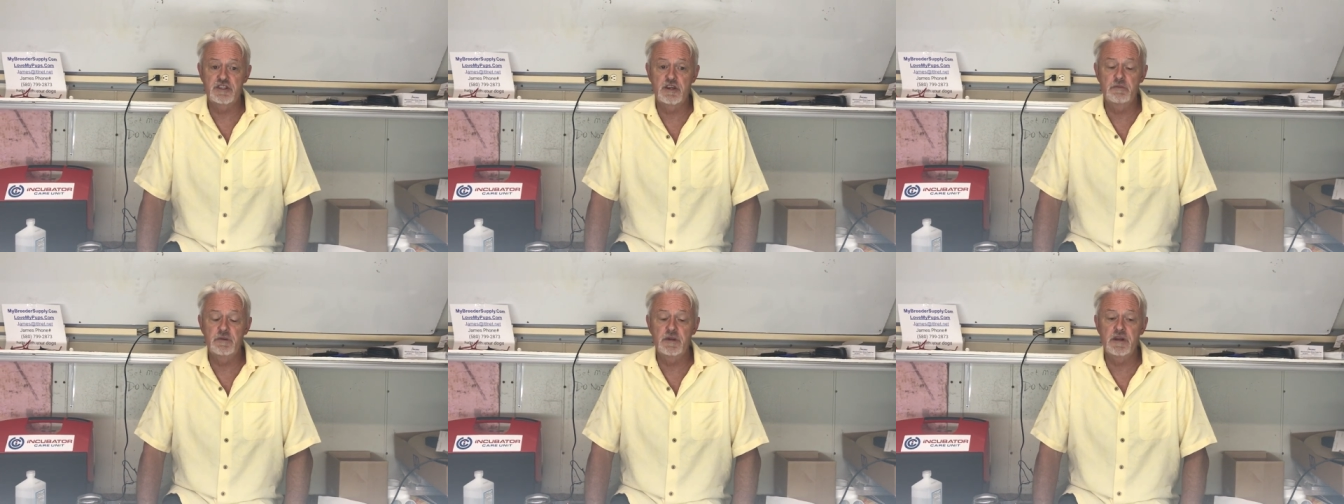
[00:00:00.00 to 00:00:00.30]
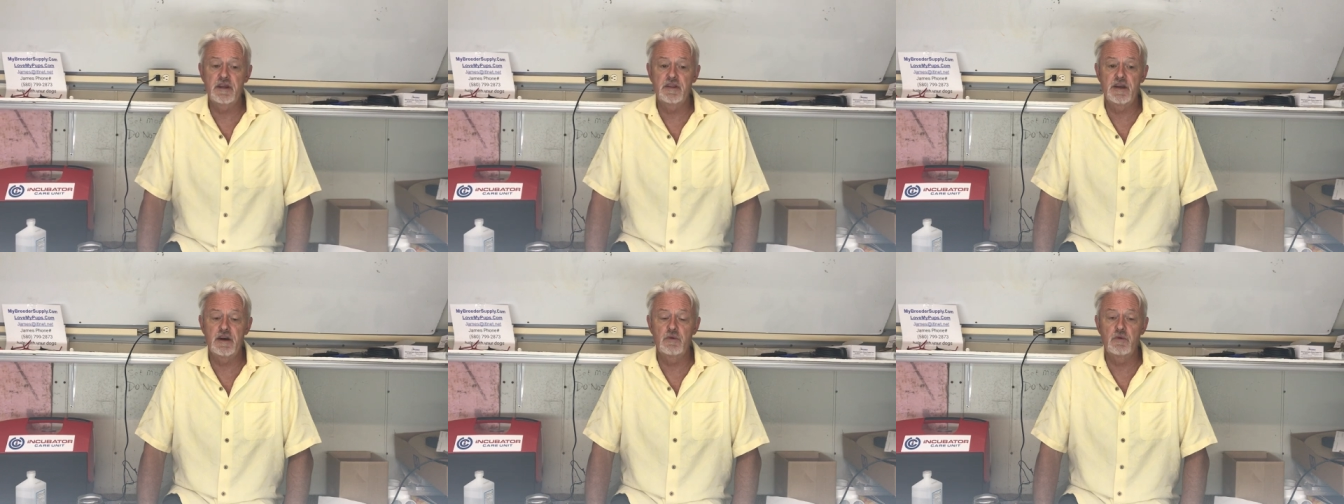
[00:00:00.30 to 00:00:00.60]

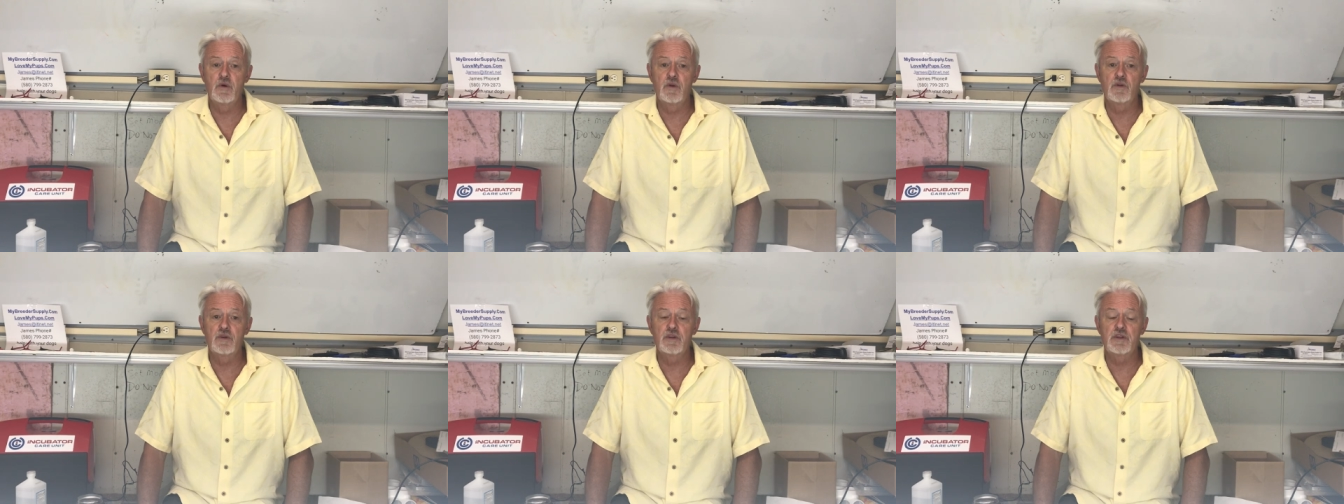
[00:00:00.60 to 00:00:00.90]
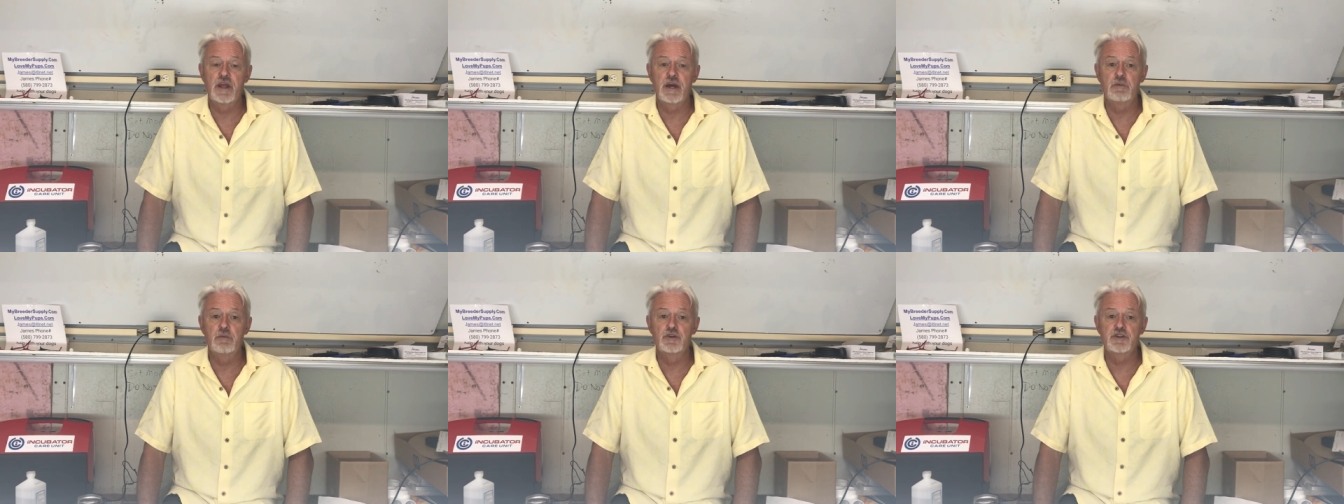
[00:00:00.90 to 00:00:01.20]
Typically they will,
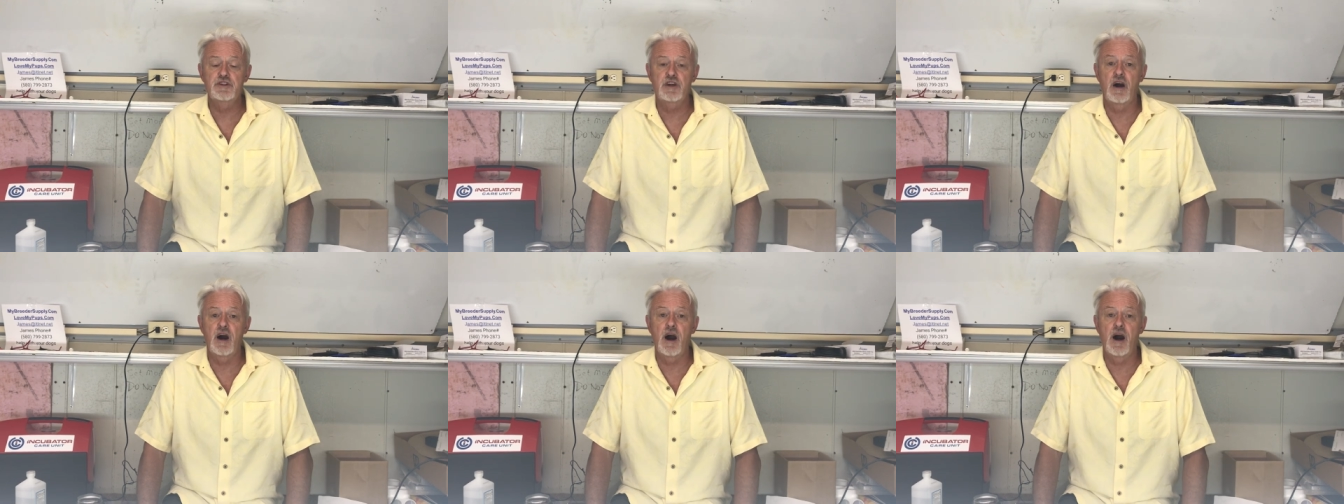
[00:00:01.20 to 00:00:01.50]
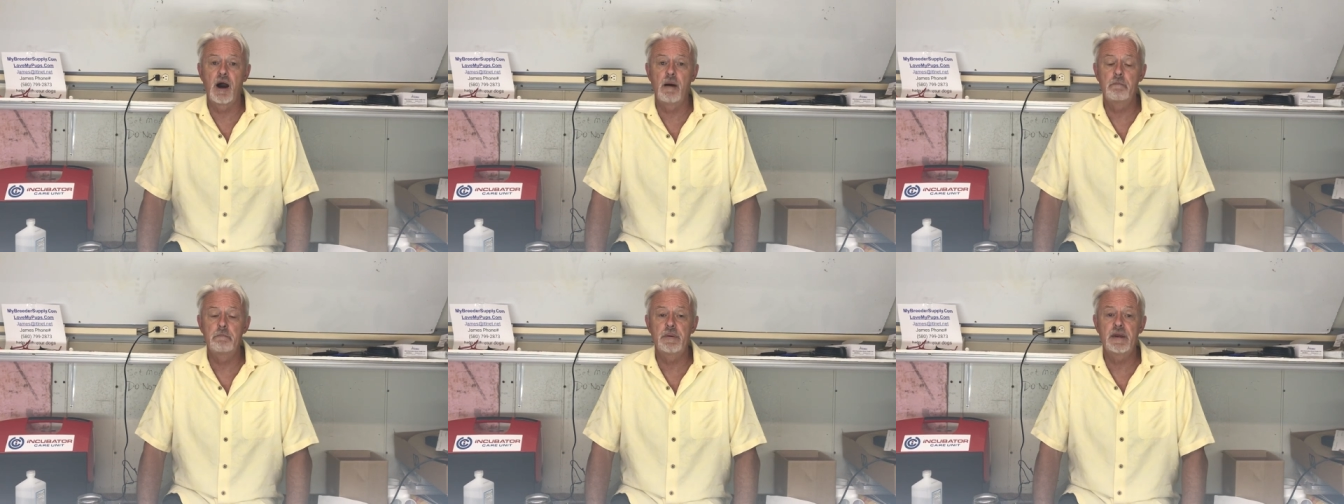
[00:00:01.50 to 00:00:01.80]
they will start
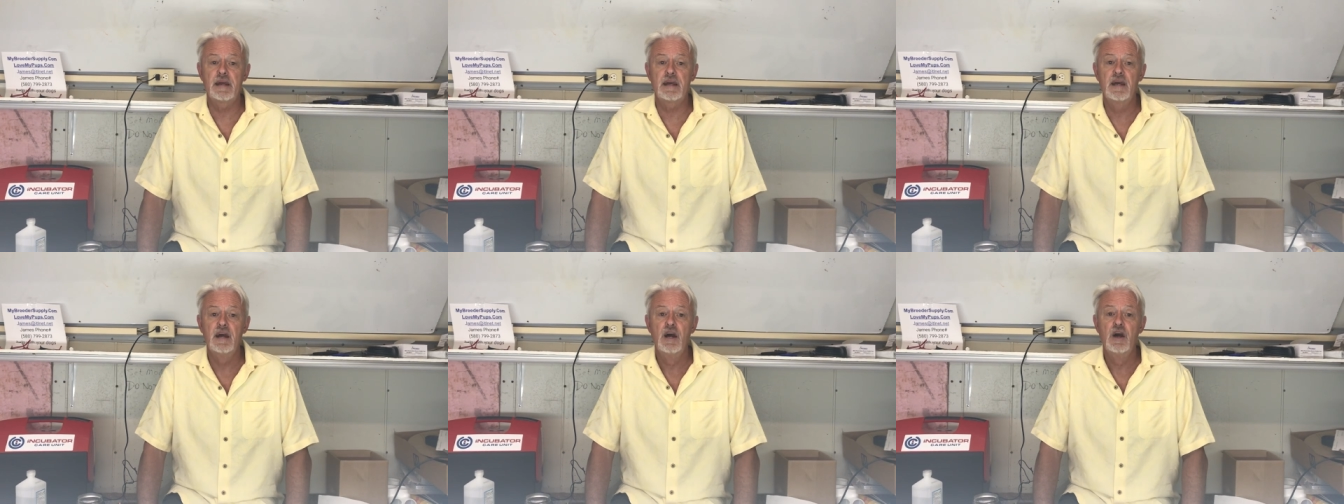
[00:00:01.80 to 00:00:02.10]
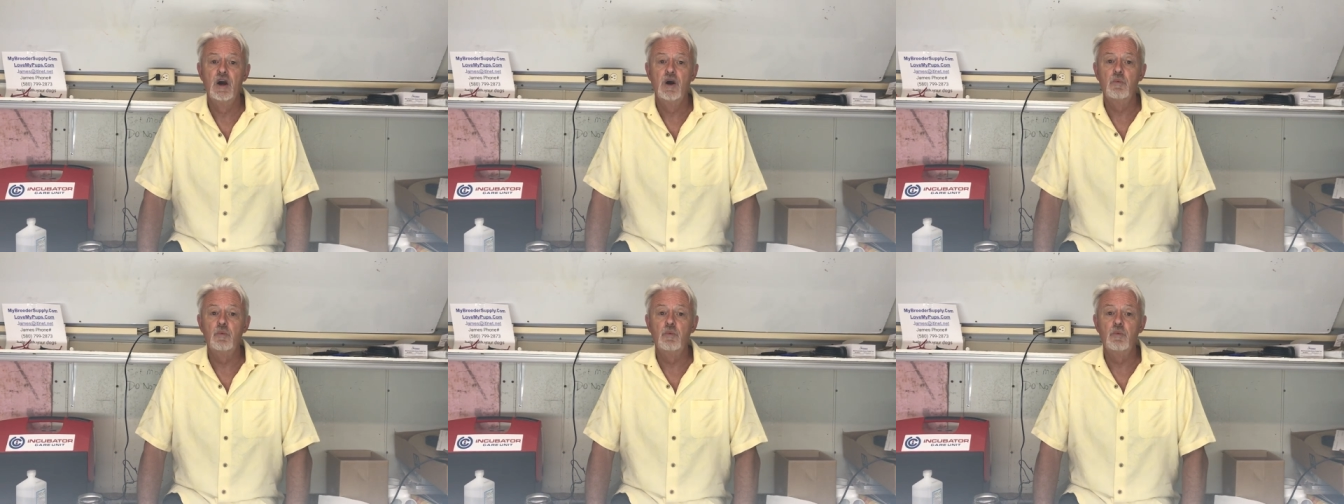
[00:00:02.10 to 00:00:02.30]
humping